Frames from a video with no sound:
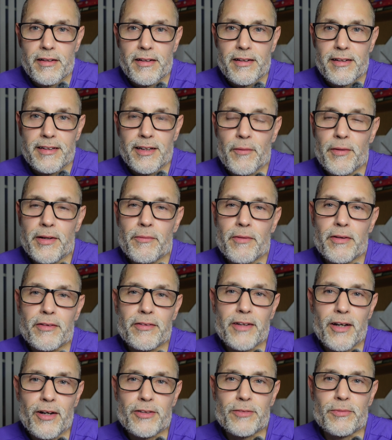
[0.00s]
Now anyone
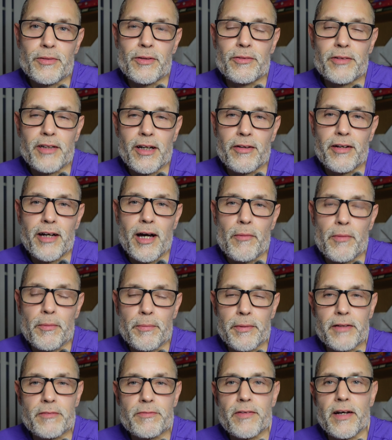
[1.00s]
who knows me will know that I'm a
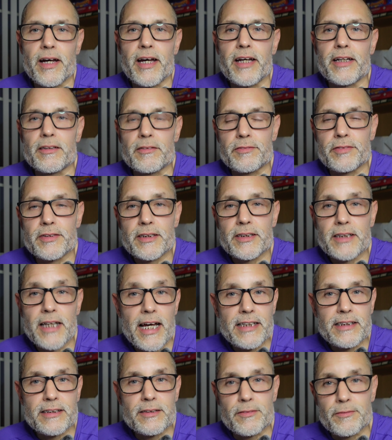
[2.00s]
big fan of
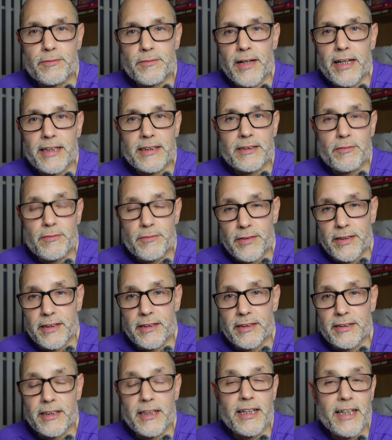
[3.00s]
stats and facts and
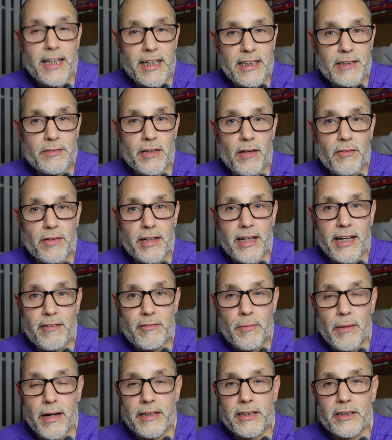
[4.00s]
figures. So the next thing I really love
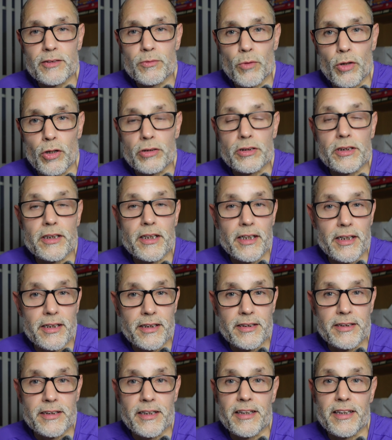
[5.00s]
about this watch
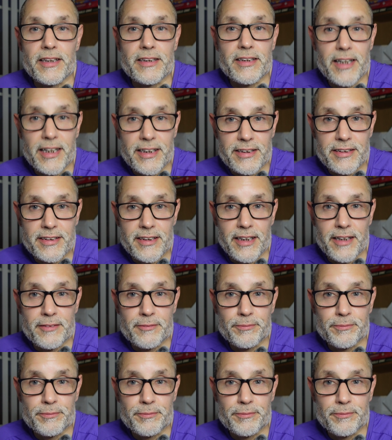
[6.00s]
is the data.